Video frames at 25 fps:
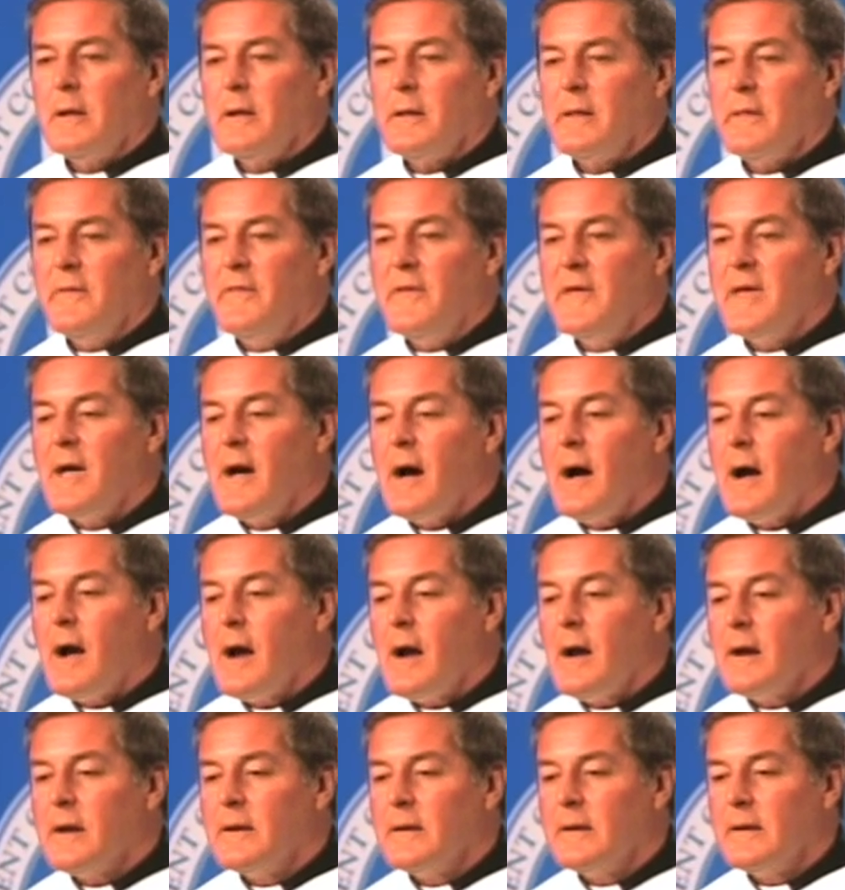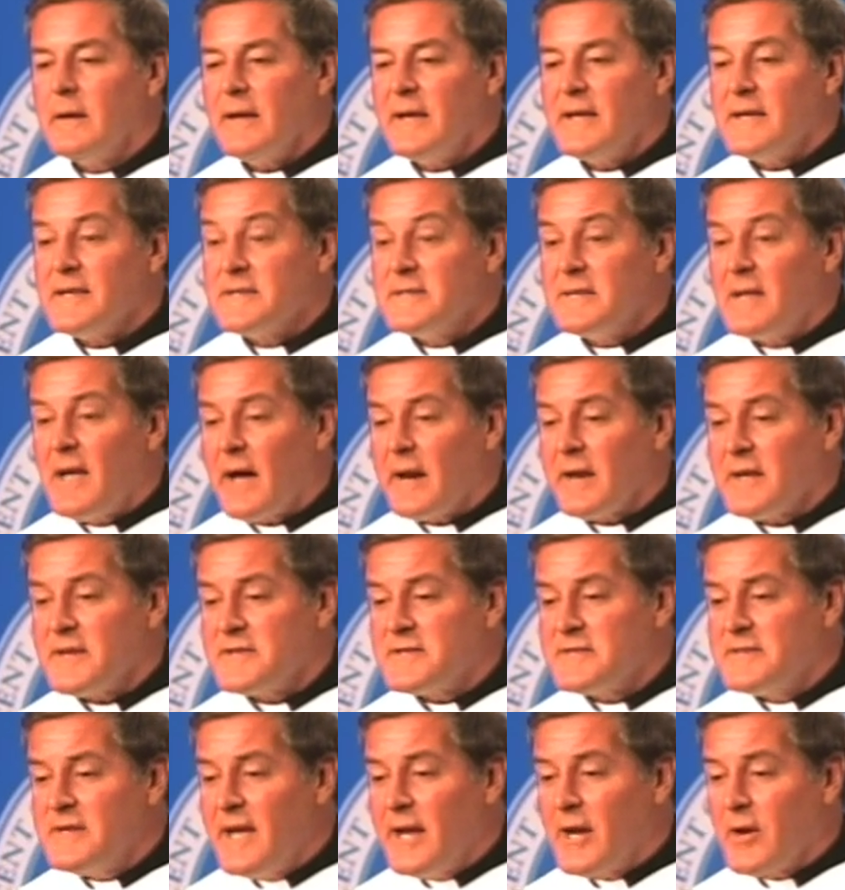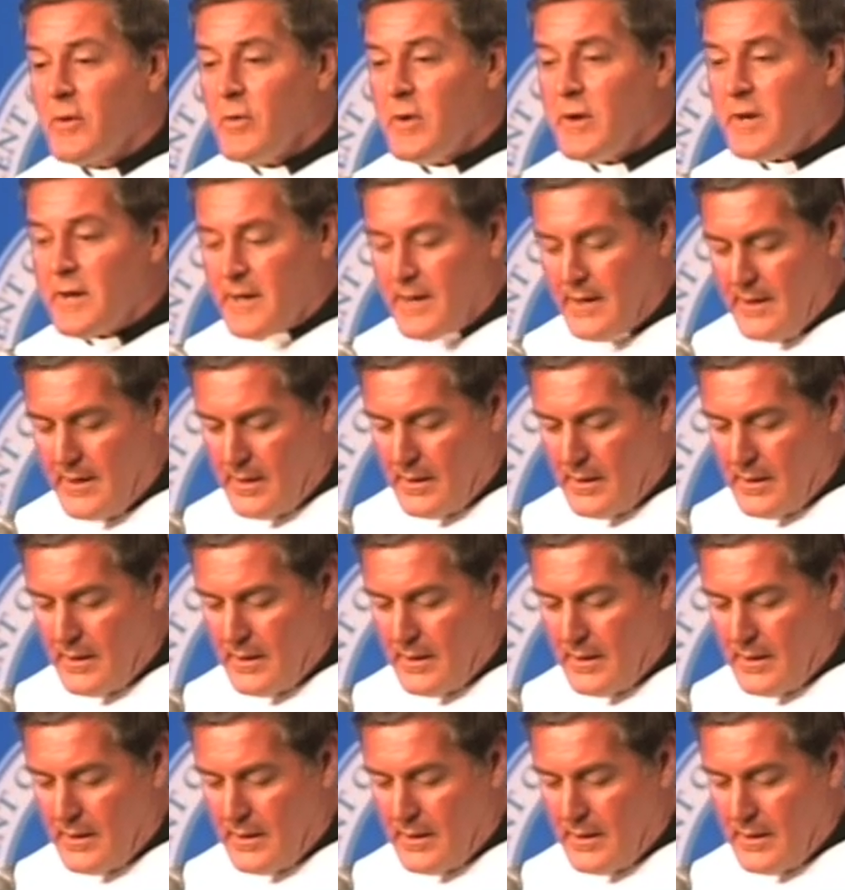The art is not a secret,